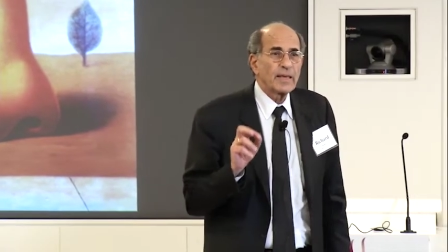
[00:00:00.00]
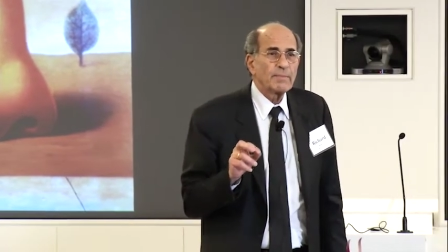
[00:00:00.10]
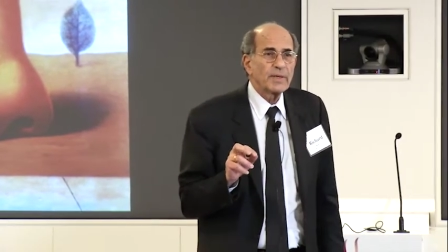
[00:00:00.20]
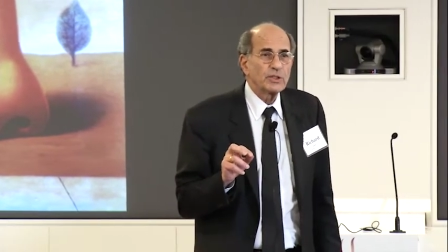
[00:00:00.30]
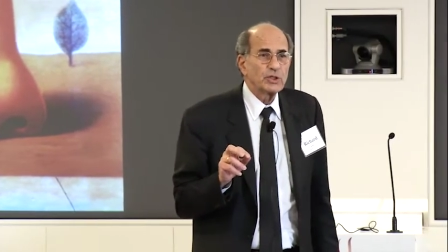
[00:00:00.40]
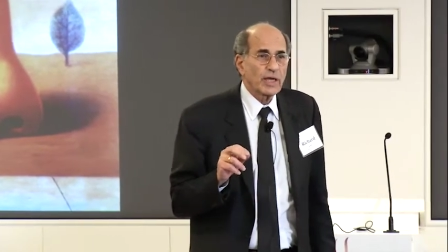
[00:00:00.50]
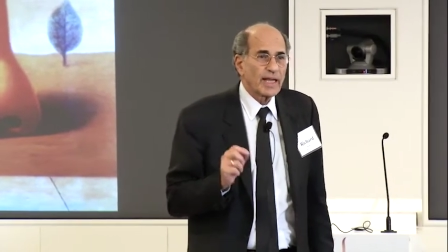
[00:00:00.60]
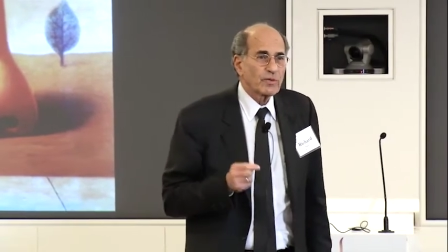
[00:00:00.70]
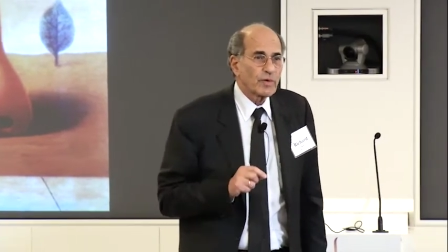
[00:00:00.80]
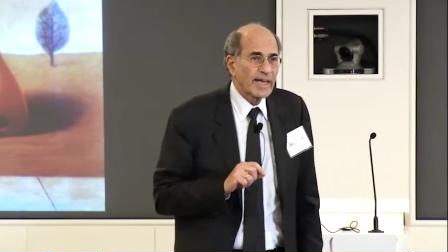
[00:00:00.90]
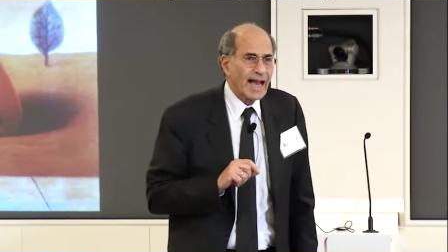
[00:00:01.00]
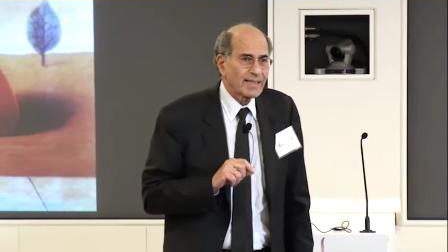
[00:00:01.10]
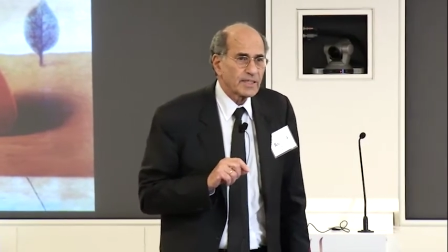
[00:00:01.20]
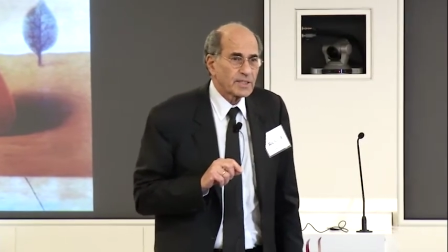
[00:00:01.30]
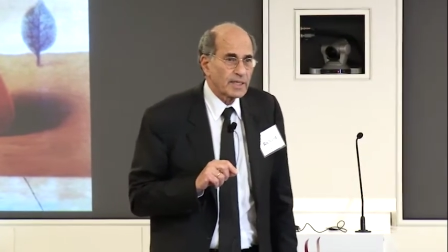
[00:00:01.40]
image and
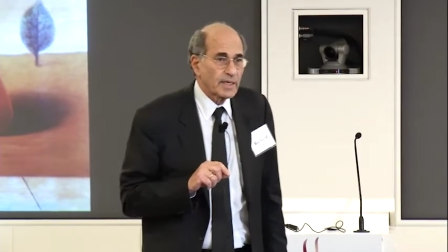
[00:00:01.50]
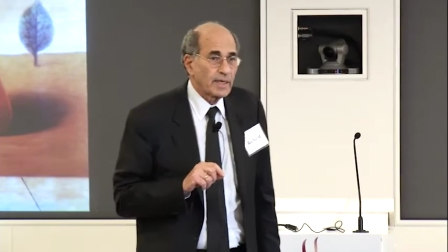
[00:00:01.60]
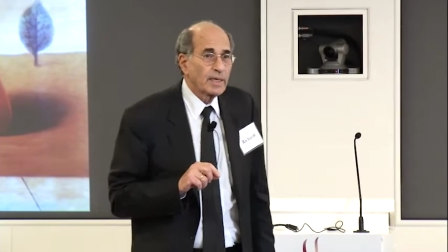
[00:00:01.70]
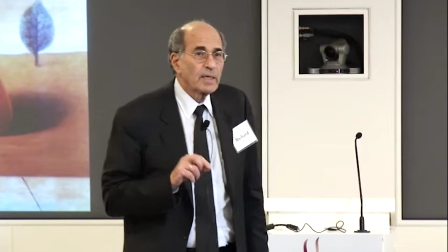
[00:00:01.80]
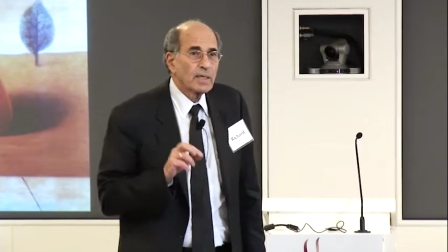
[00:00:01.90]
reality